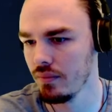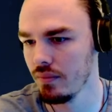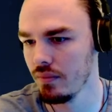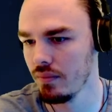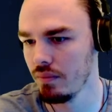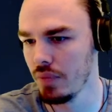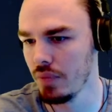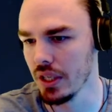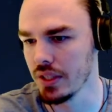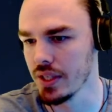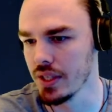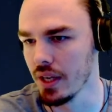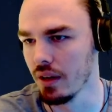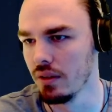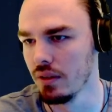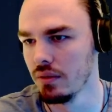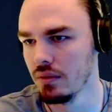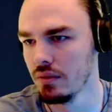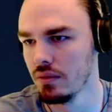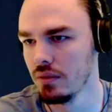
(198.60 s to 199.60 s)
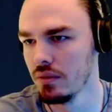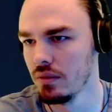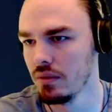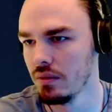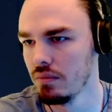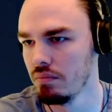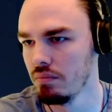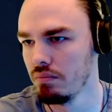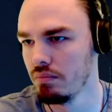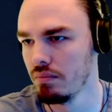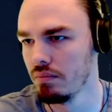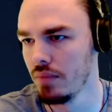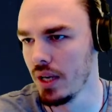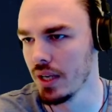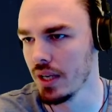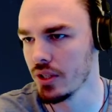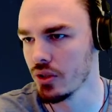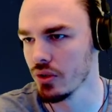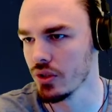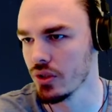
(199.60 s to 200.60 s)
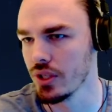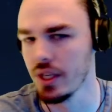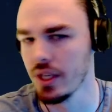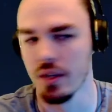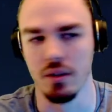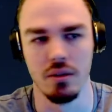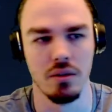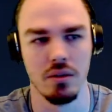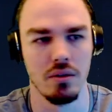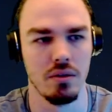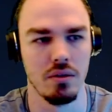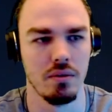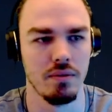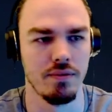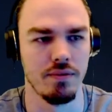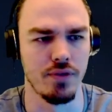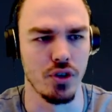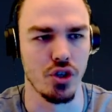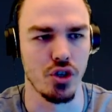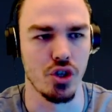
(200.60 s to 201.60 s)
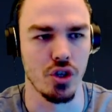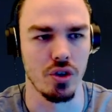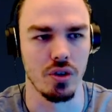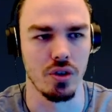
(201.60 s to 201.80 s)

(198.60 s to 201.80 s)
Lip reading: Big tail. Monstrous tail. For sure.